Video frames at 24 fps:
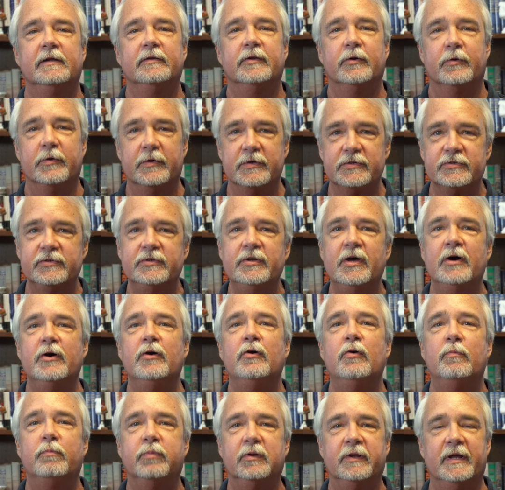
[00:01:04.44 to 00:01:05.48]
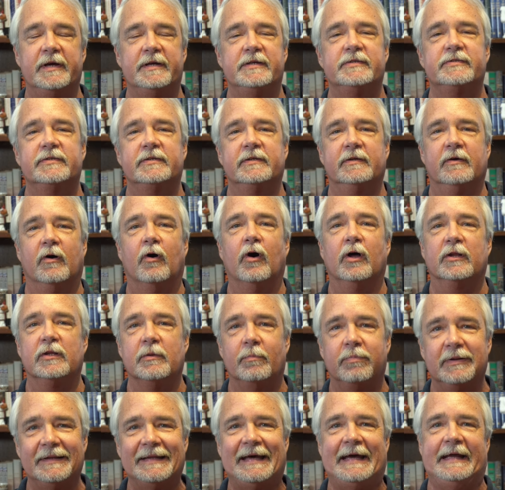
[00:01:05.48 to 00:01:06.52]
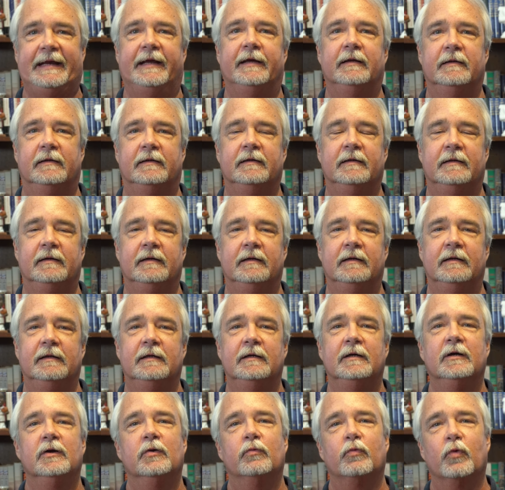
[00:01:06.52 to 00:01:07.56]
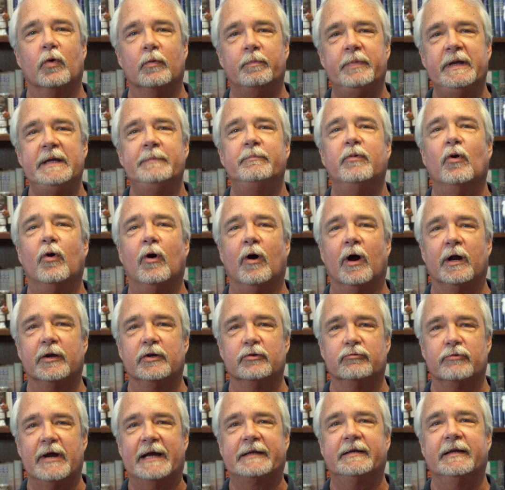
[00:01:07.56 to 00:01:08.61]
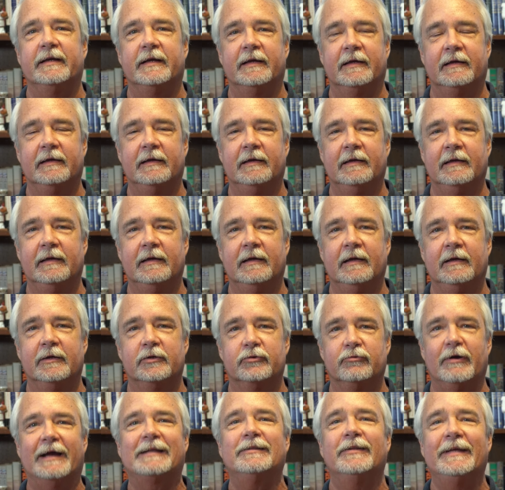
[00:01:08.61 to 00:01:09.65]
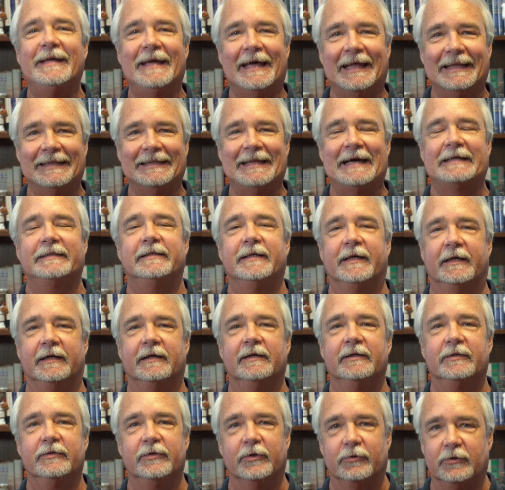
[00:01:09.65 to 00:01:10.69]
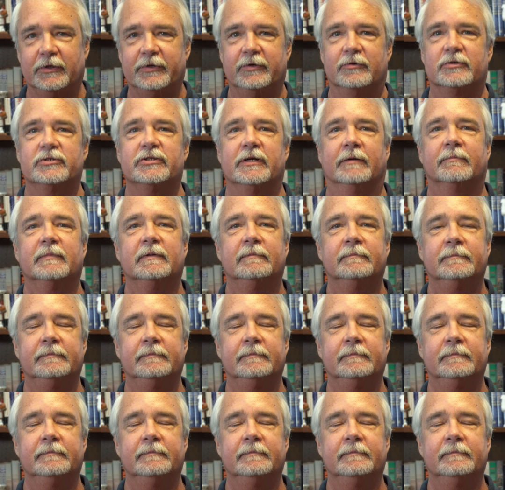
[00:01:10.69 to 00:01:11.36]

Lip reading: there is no place on the planet where people are directly electing their leadership.